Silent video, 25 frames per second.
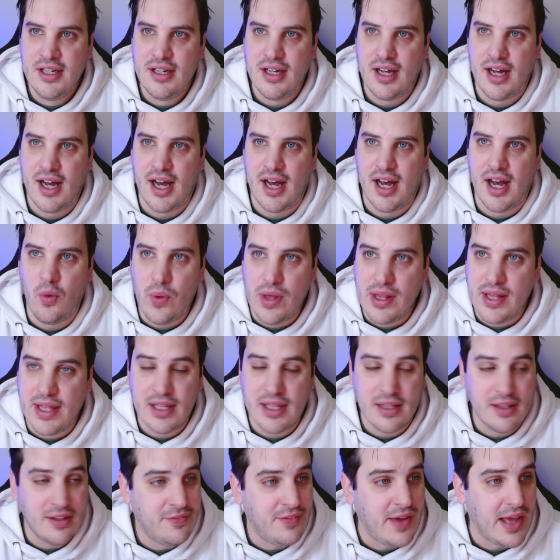
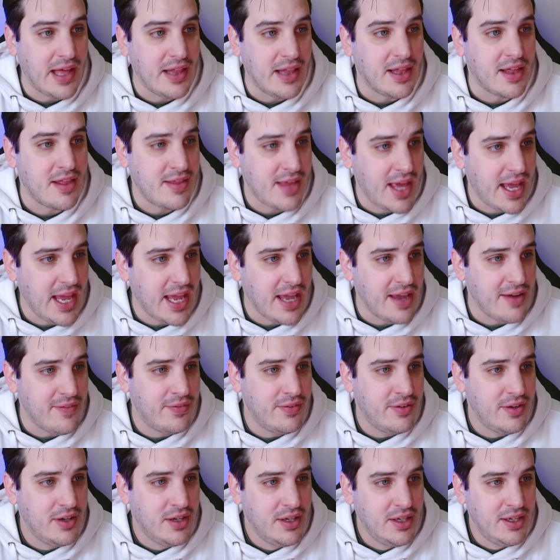willingly fail a
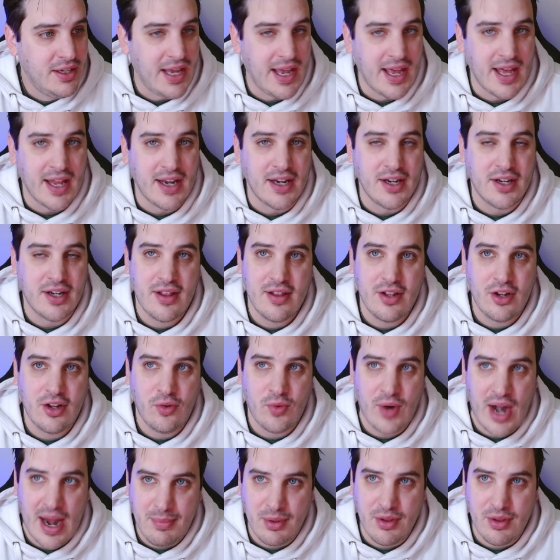save and
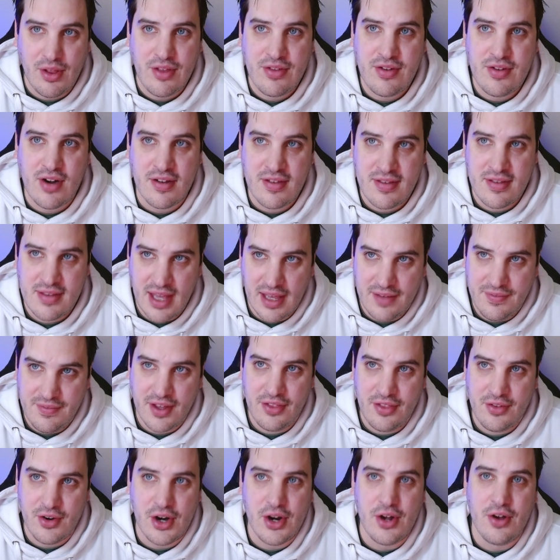grapples are
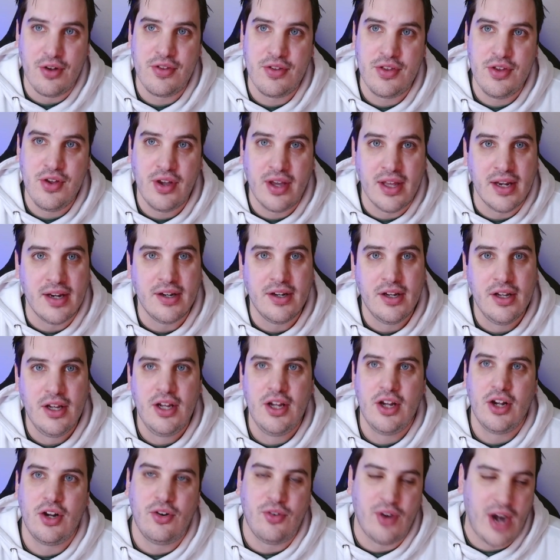saving throws, you can
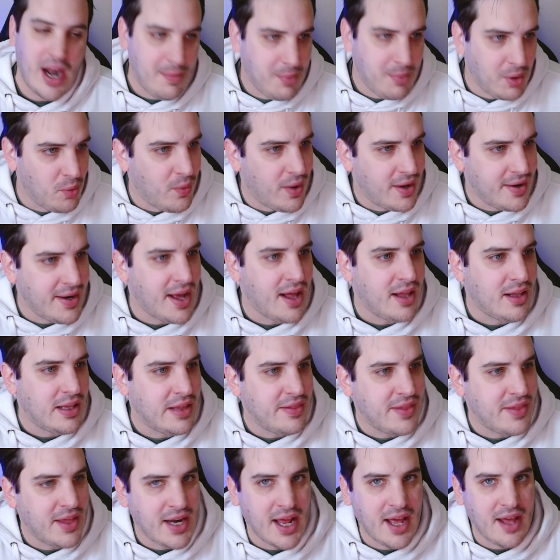grapple one ally
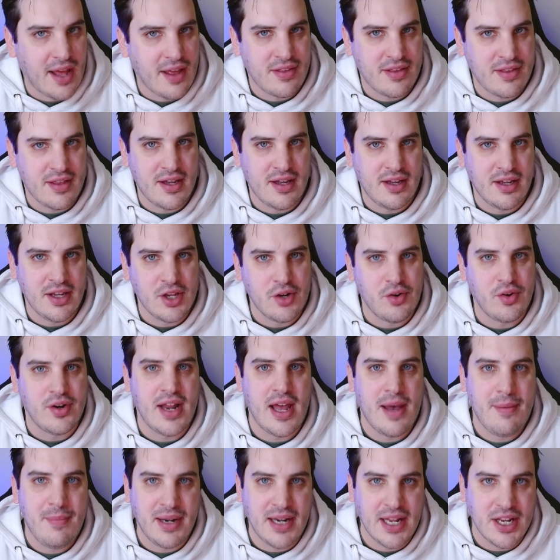that has an
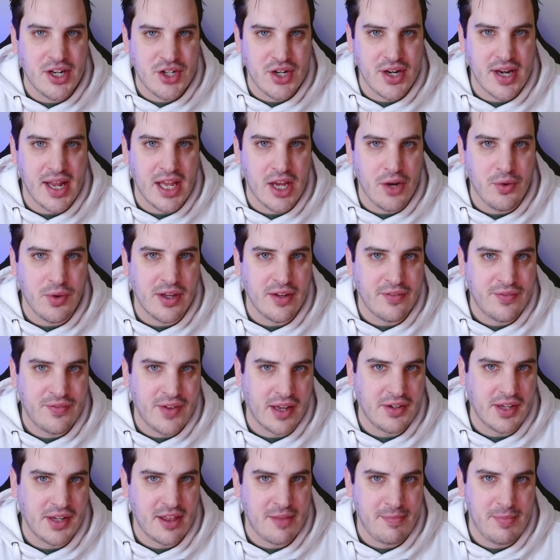emanation AoE
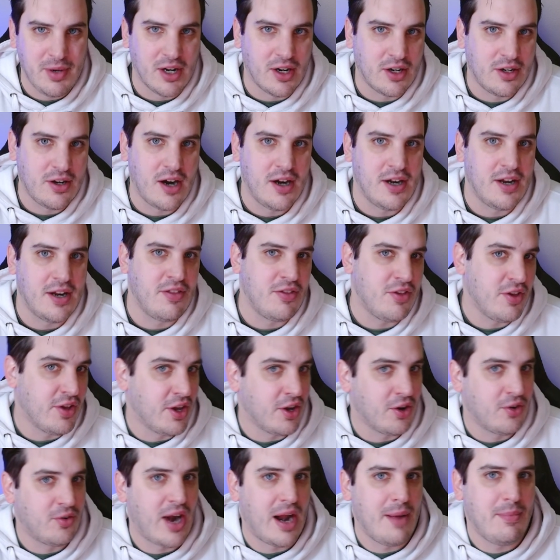effect like Spirit Gardens. You
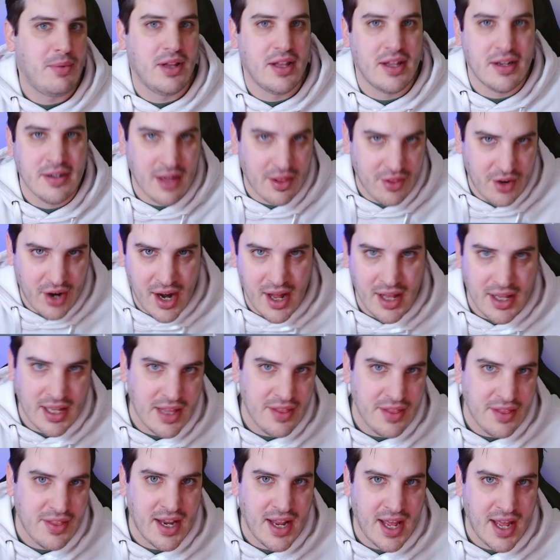can grapple another ally
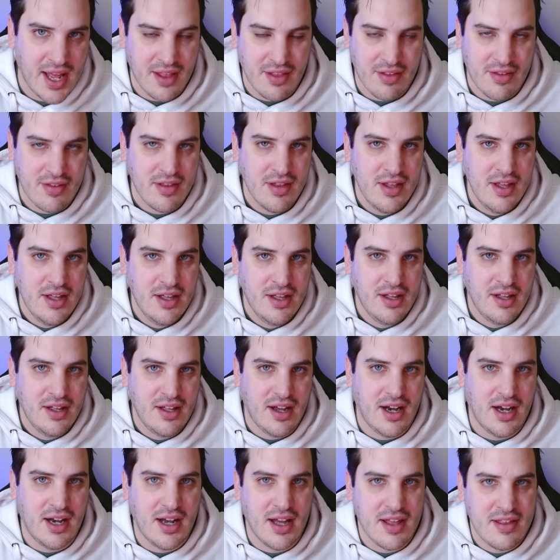that has
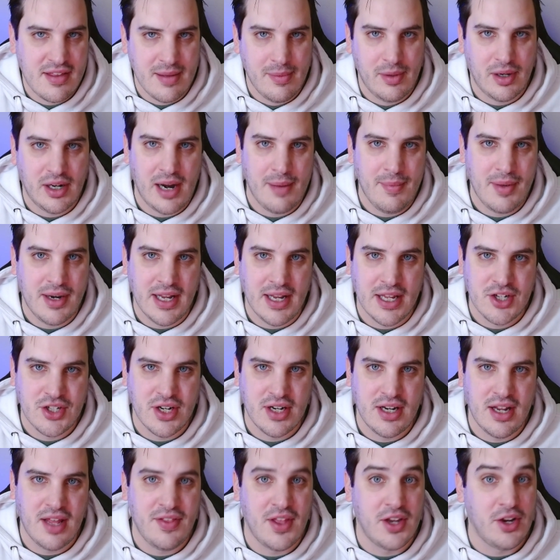a similar
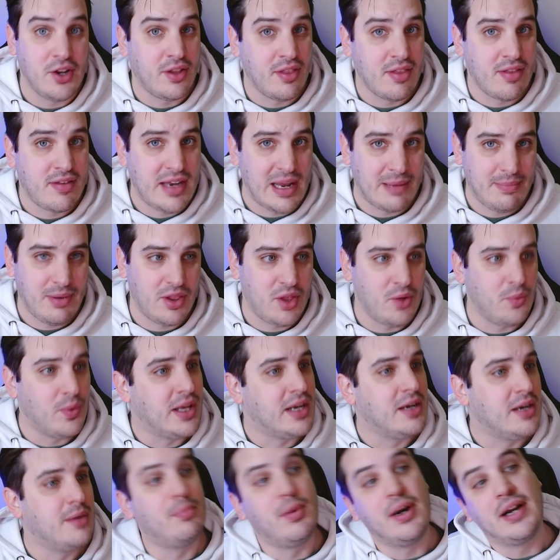emanation, and then you can Step of the
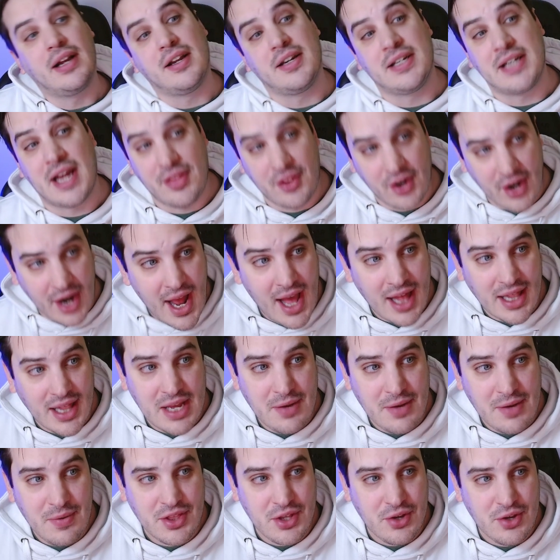Wind, bring another ally
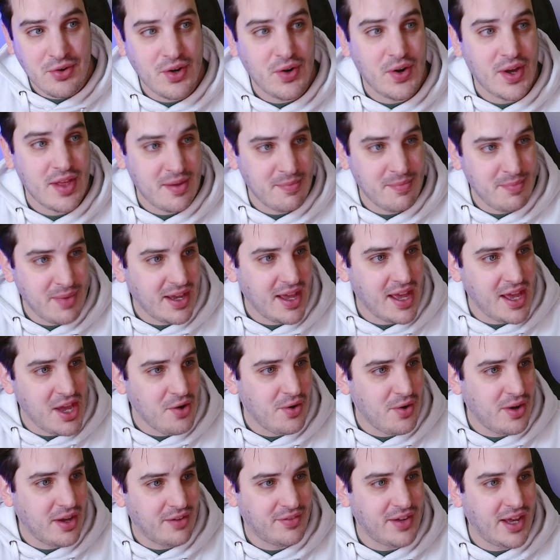with you who has a big
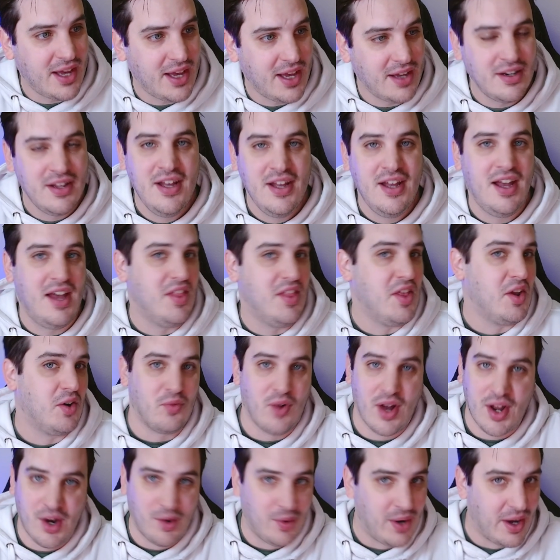AoE effect, and then
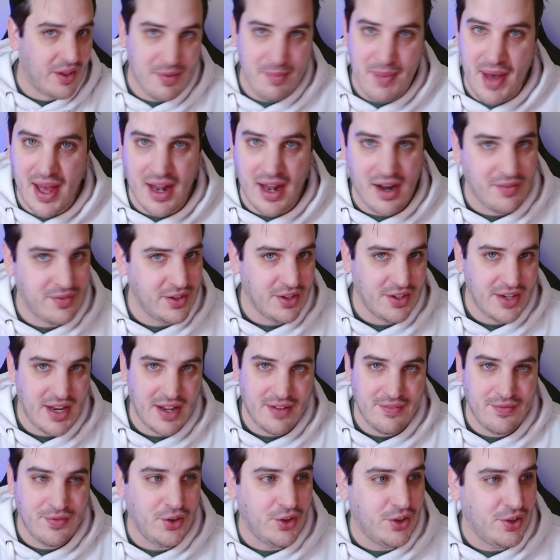run around the battlefield
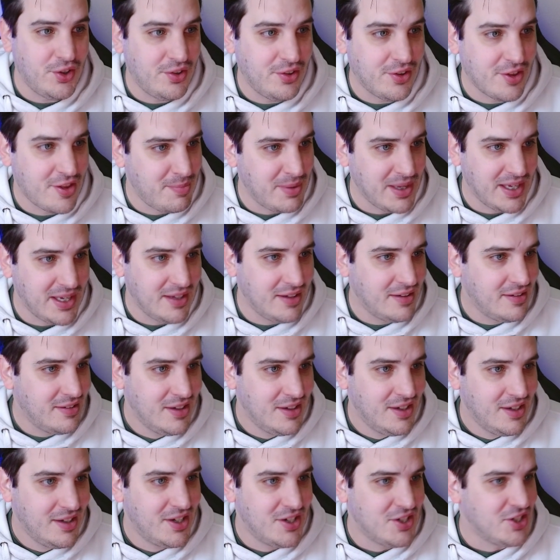at full speed,
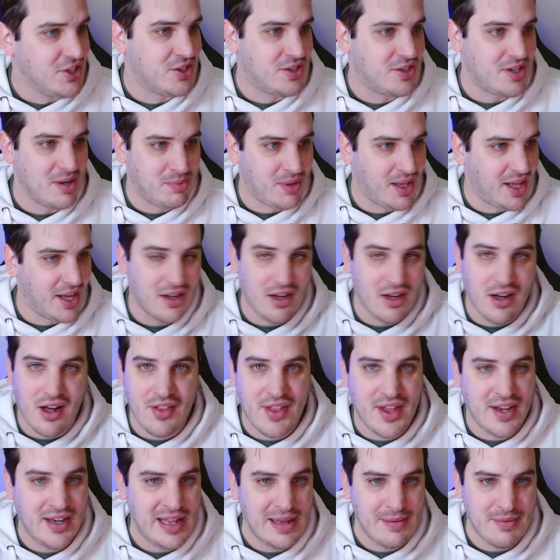and just applying all
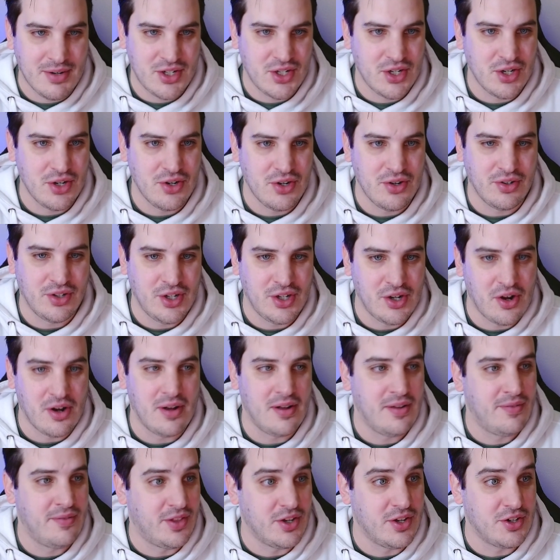that damage to,
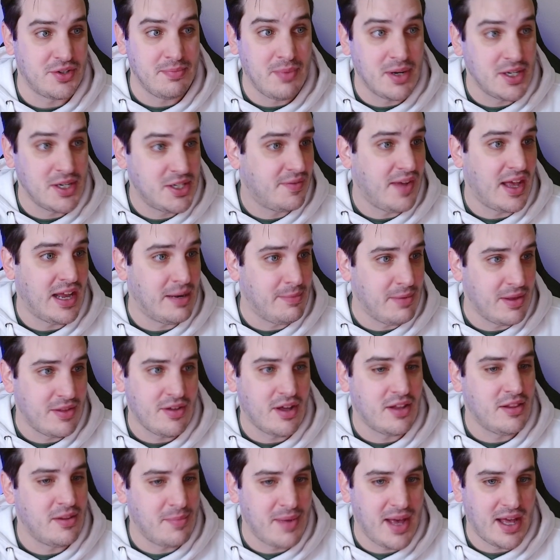if there's a bunch of enemies
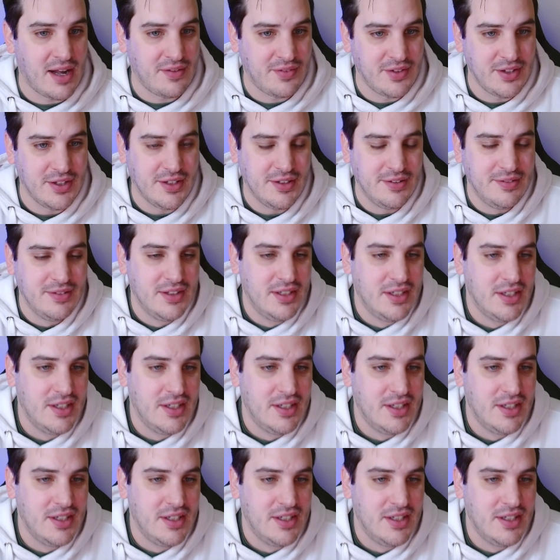on the battlefield.